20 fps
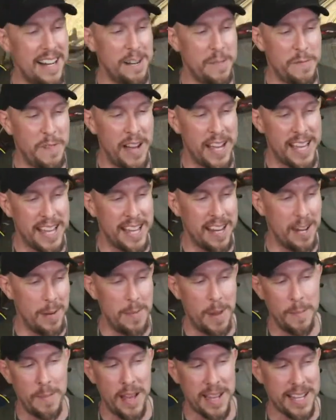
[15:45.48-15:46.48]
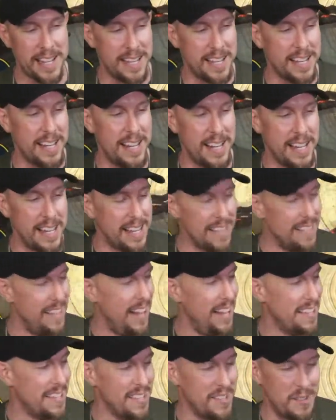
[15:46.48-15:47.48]
fight here, but I'm not going to cut any
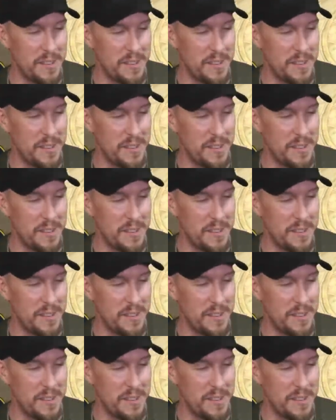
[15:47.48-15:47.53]
losses or